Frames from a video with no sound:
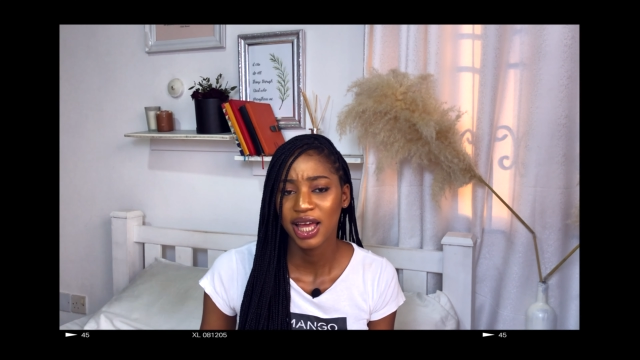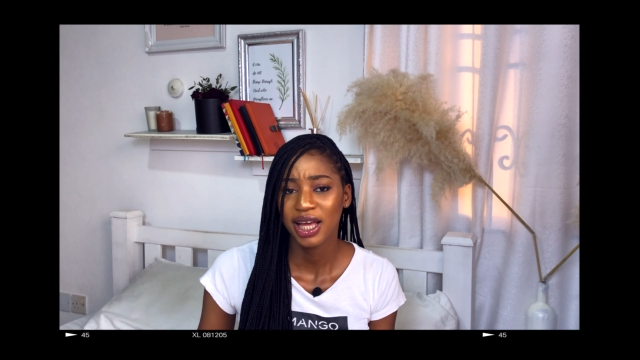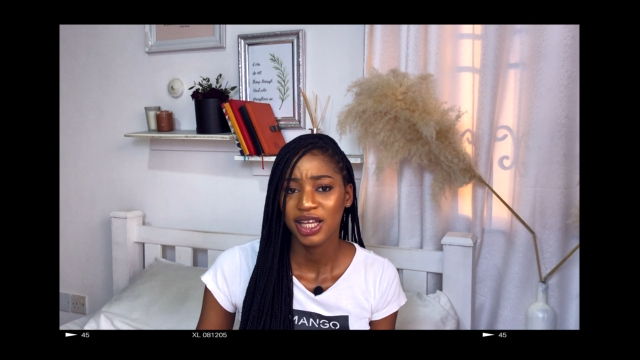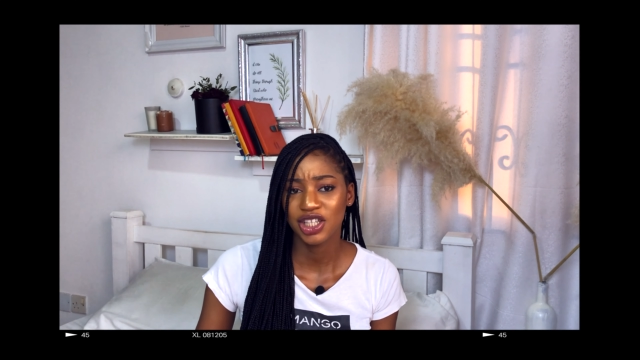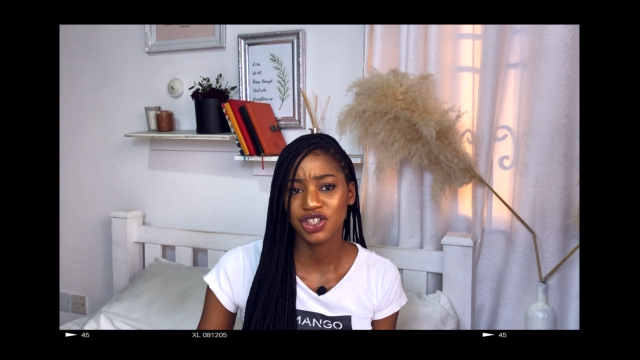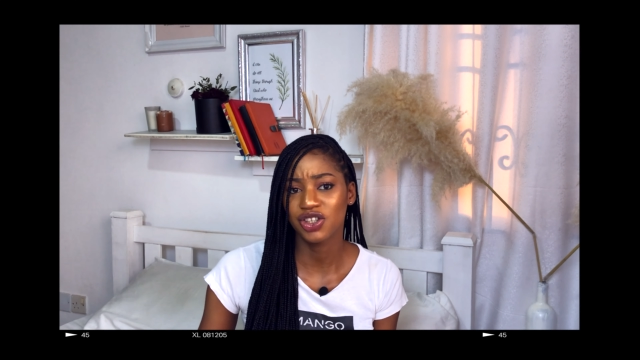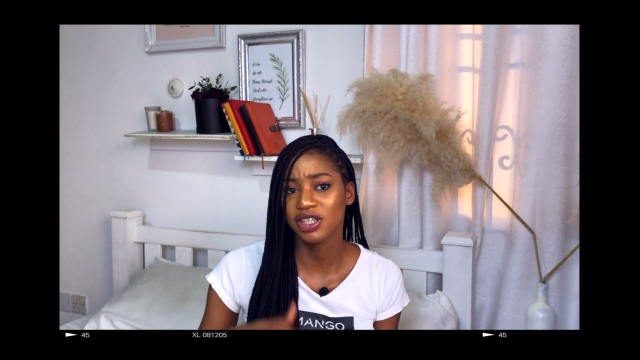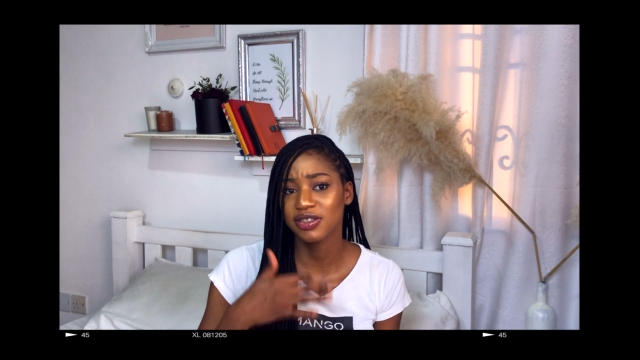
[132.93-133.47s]

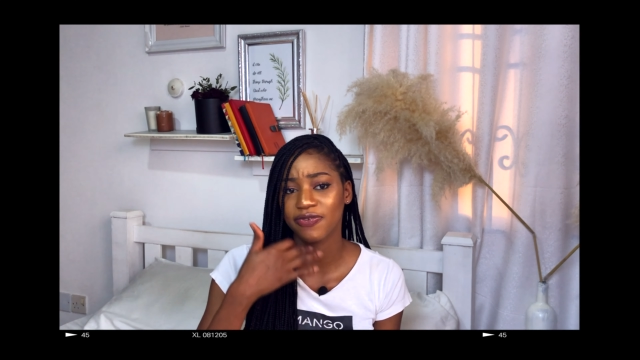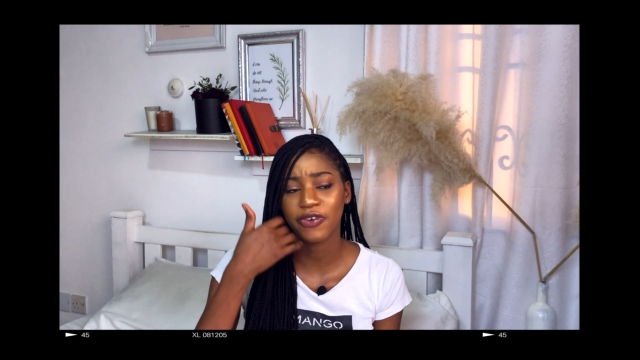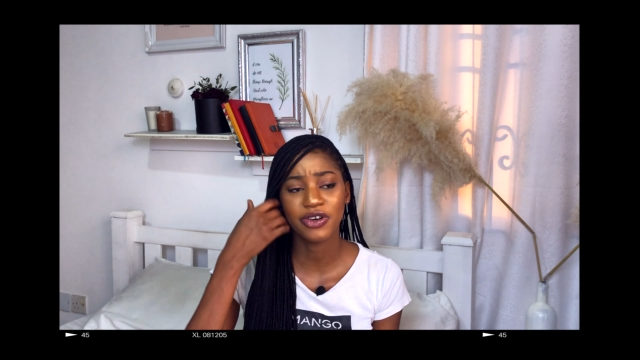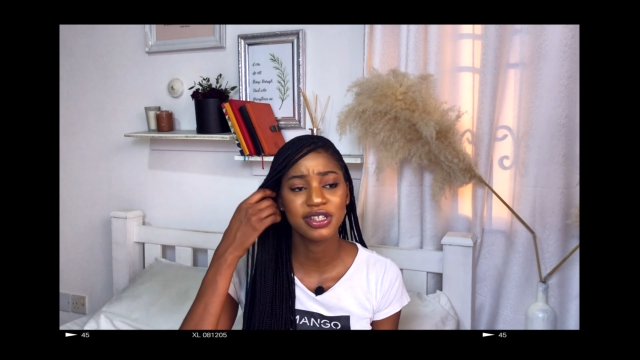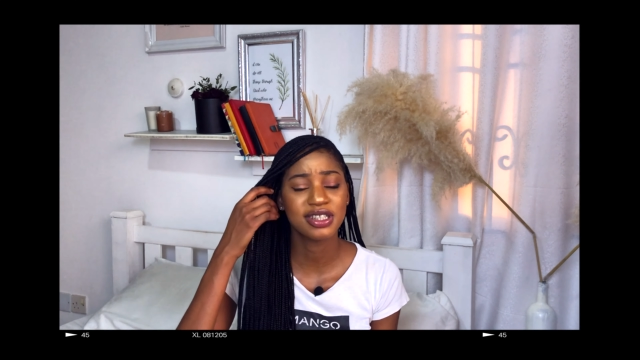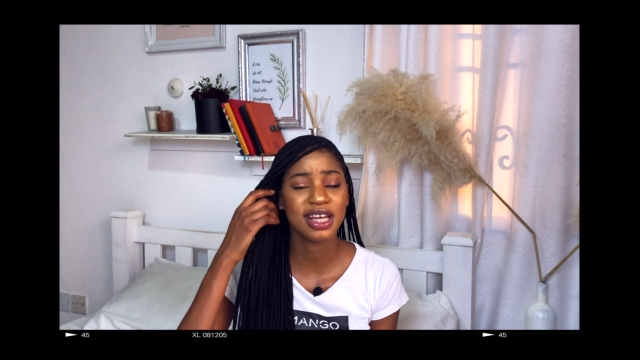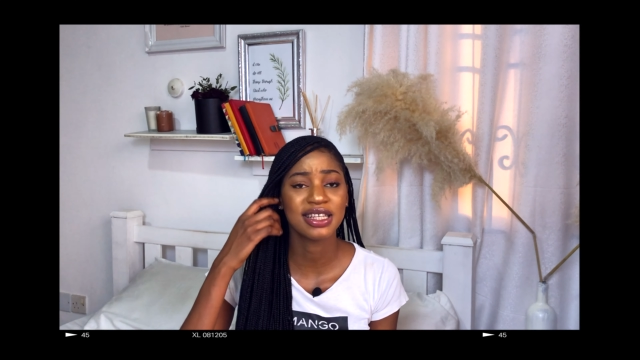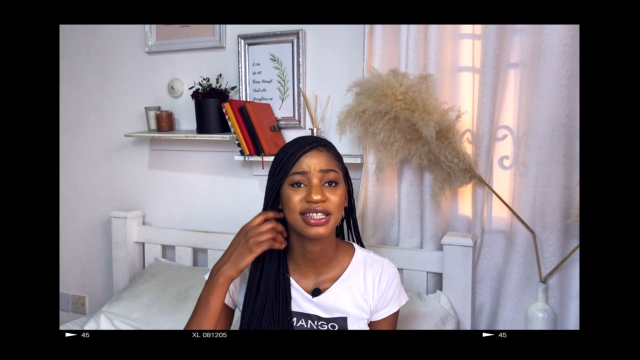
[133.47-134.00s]
It's just, for
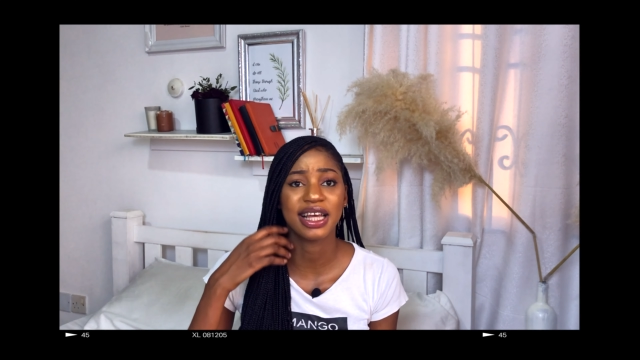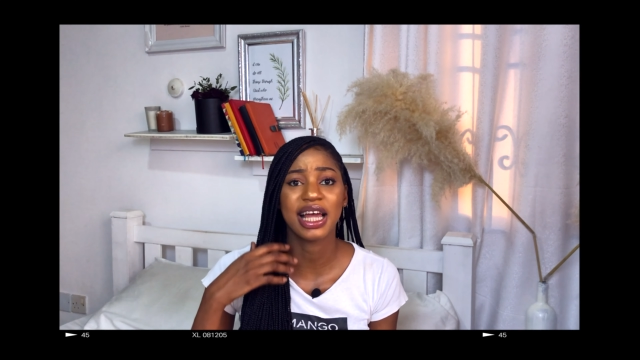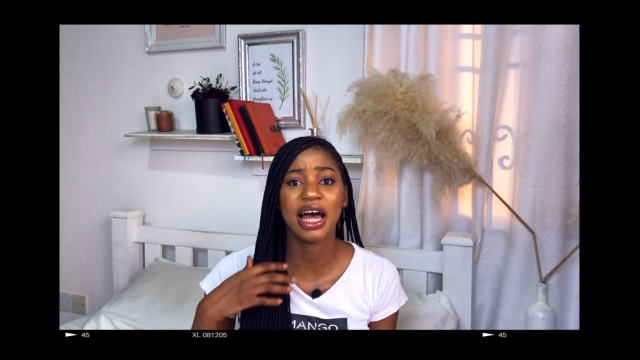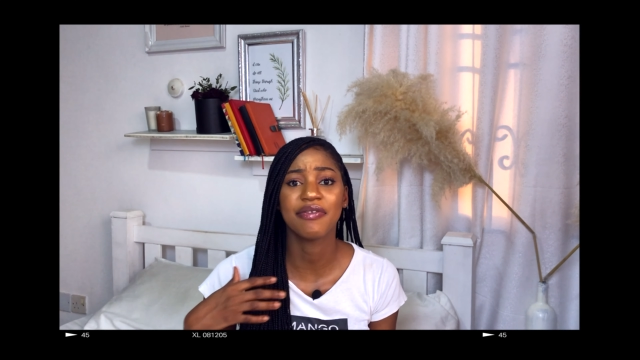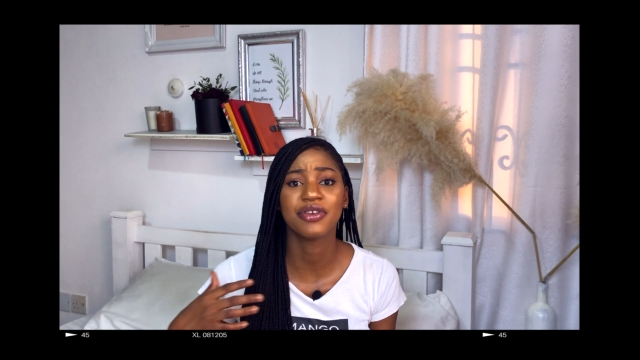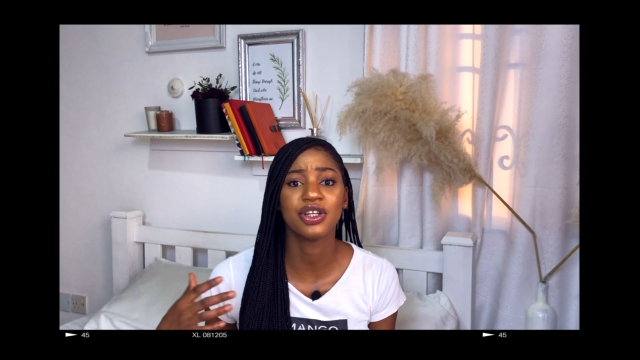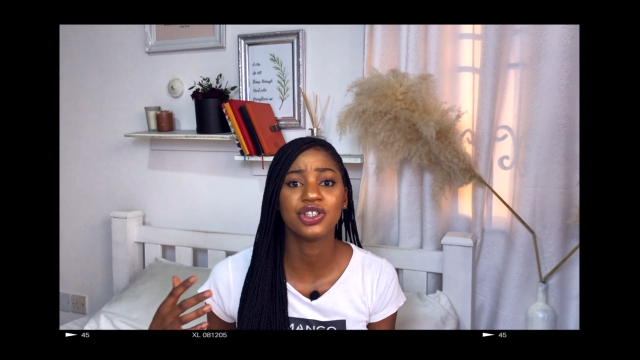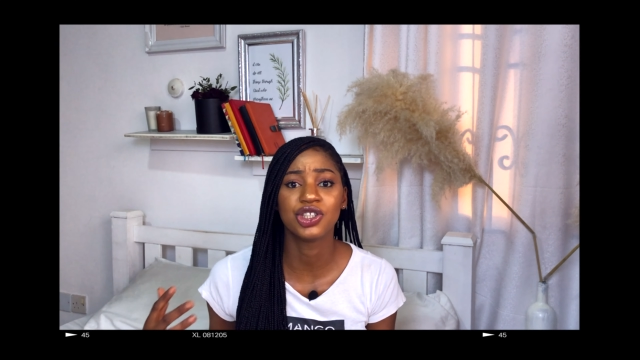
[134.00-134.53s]
instance, like
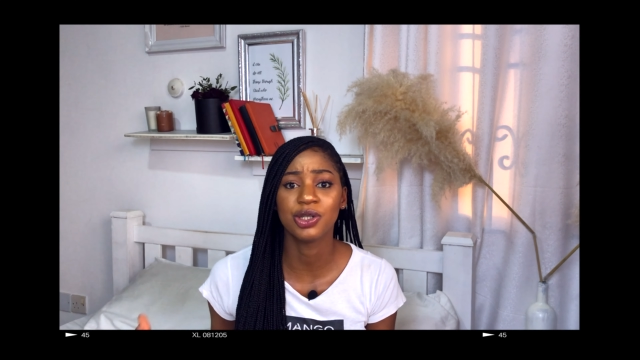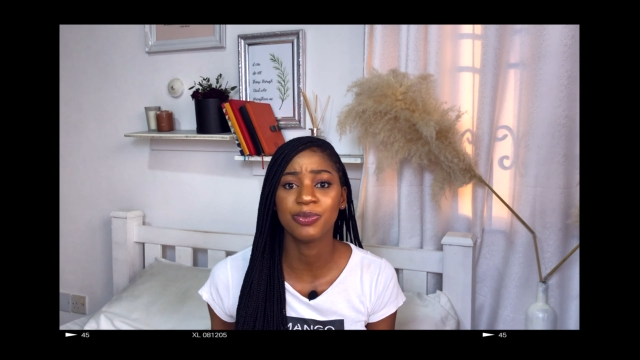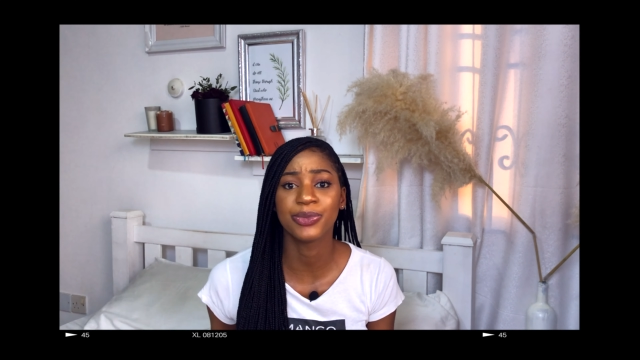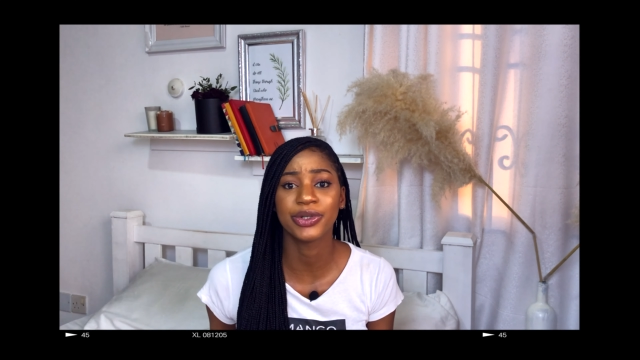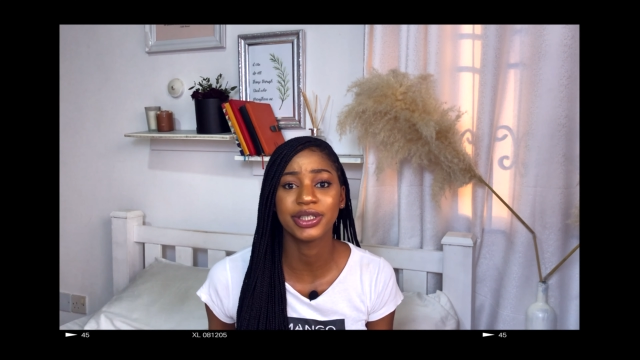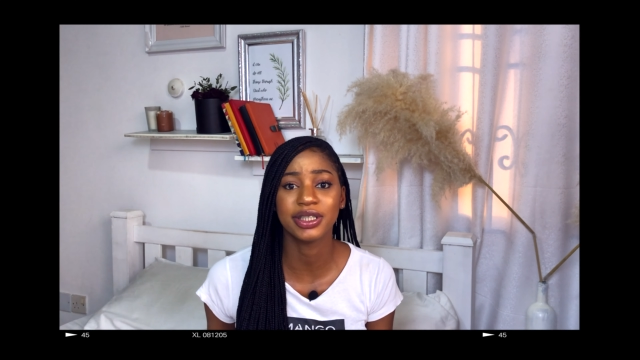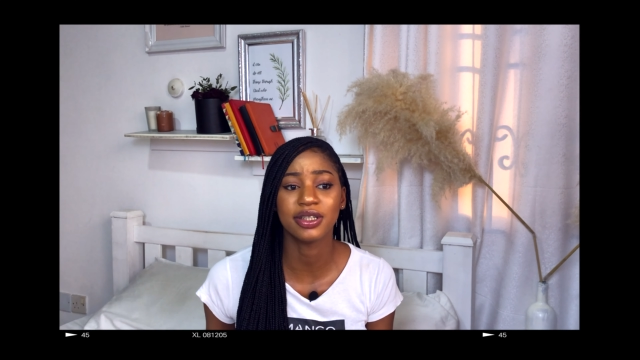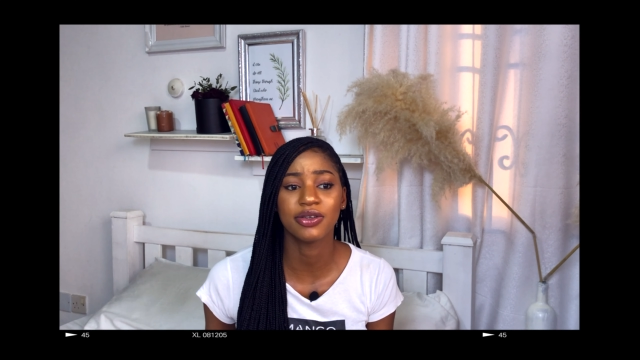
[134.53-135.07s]
having a gym
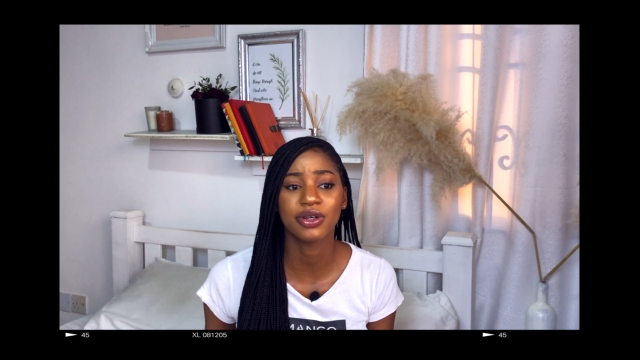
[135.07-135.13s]
buddy.